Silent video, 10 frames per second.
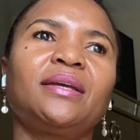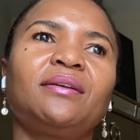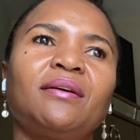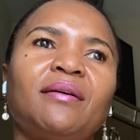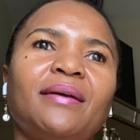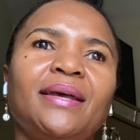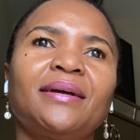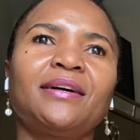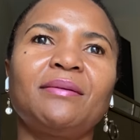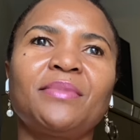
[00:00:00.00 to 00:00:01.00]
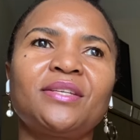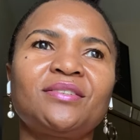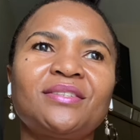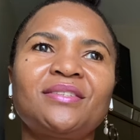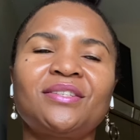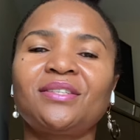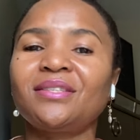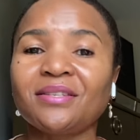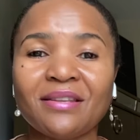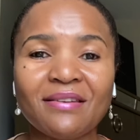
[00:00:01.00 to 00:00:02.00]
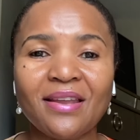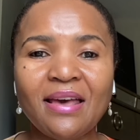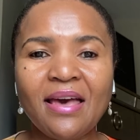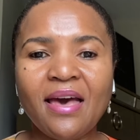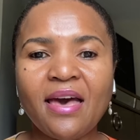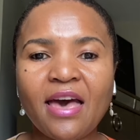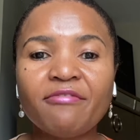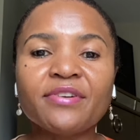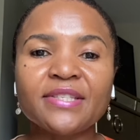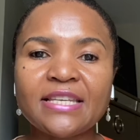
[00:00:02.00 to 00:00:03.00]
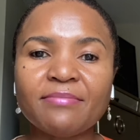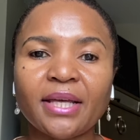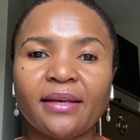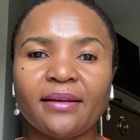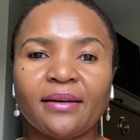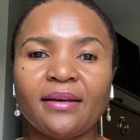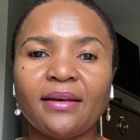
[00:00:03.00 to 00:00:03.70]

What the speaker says: our income, it just doesn't ever seem like